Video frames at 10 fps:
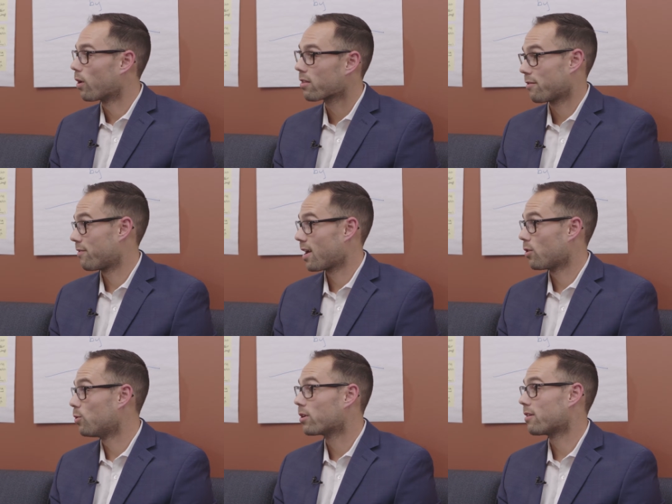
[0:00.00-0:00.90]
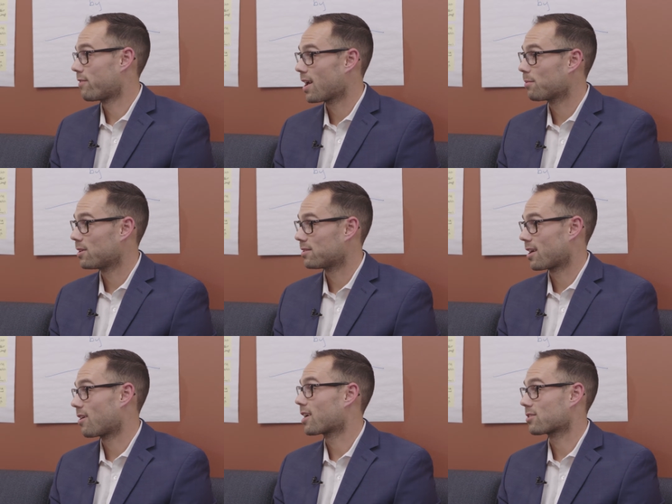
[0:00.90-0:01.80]
are the families
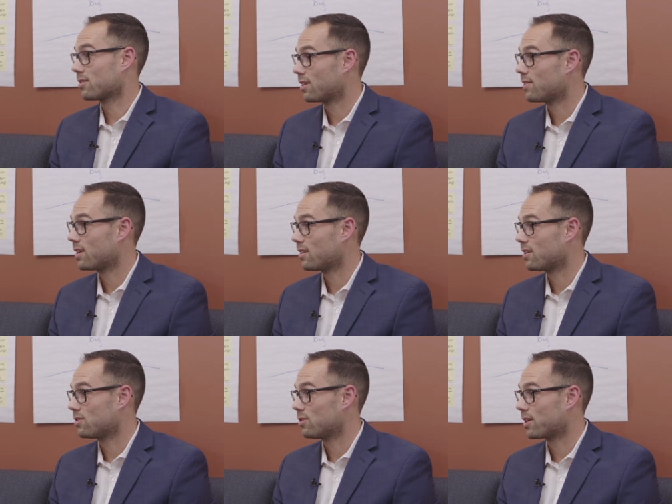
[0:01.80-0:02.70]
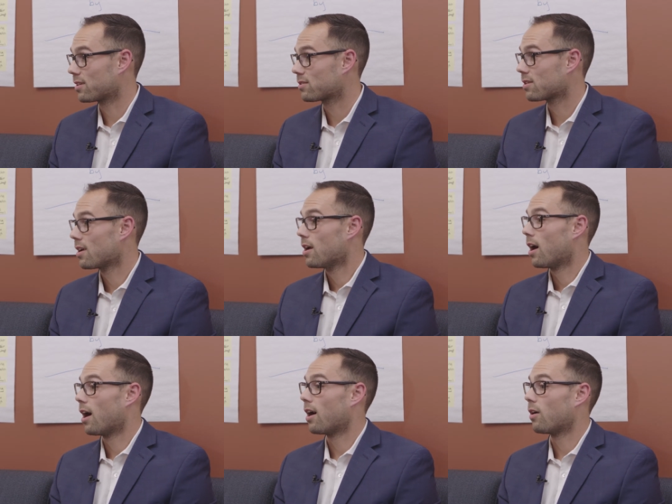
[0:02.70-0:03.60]
that are actually living in these units?
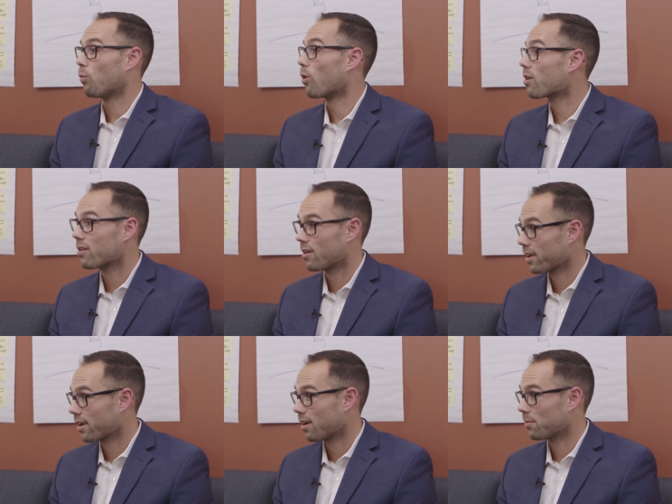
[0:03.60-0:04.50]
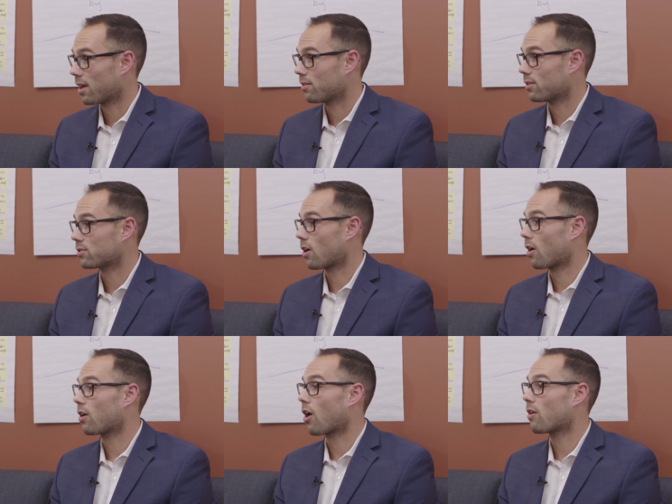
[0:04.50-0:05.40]
What are their income levels?
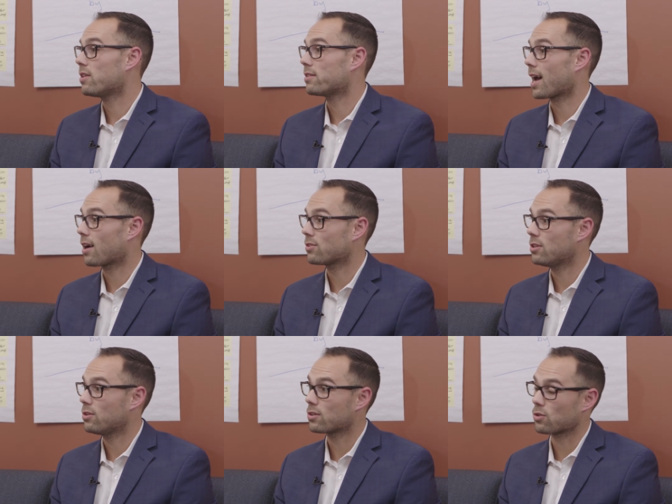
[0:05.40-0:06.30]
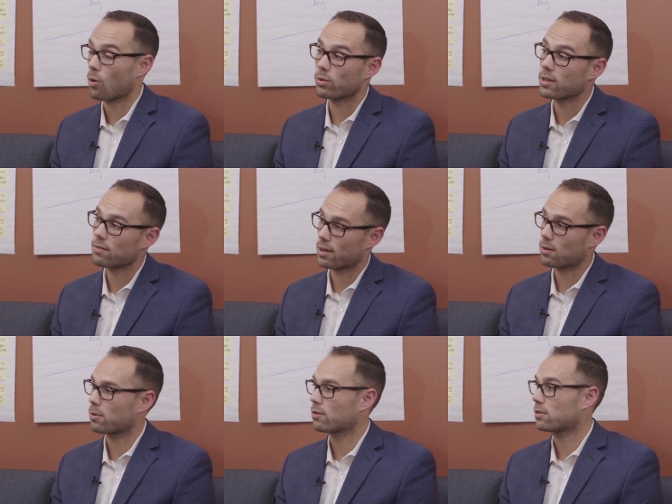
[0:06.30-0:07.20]
Are these housing units only
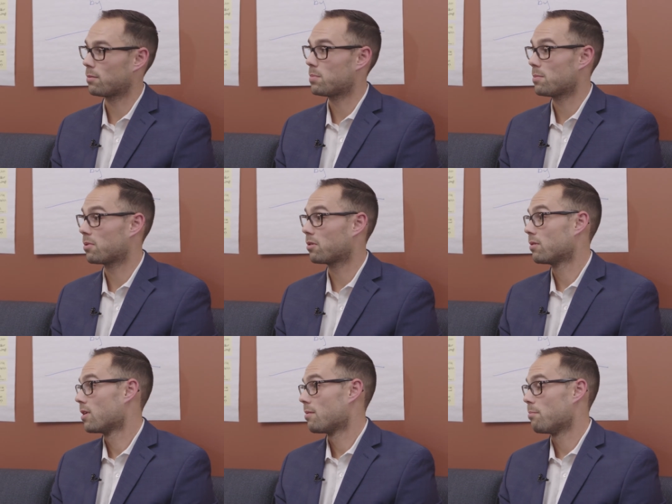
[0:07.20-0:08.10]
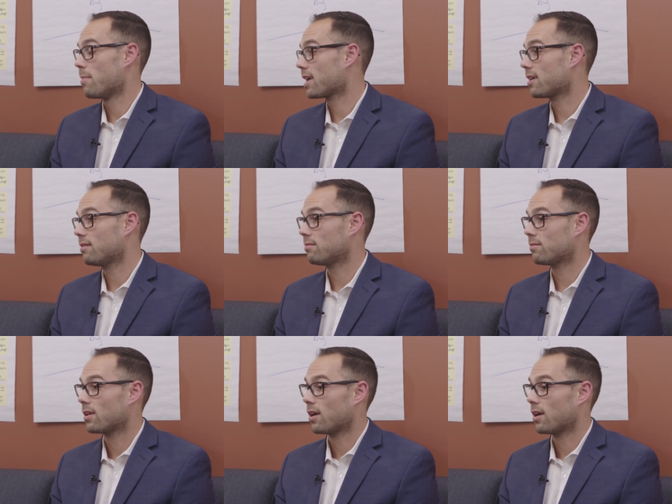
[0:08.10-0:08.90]
available to people making